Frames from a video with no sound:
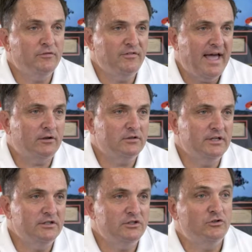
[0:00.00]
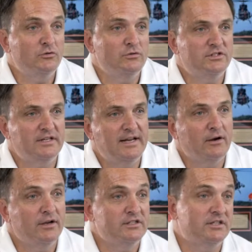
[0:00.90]
with faculty and students in
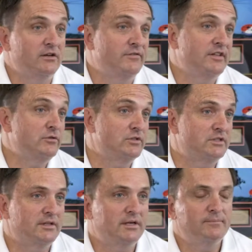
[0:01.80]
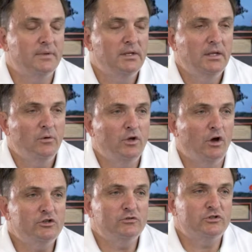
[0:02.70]
areas that are of interest to them. We
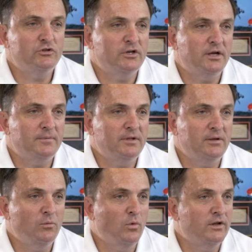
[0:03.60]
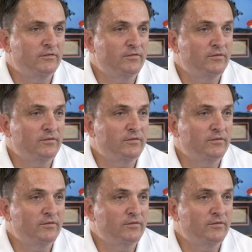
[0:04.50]
also stood up one of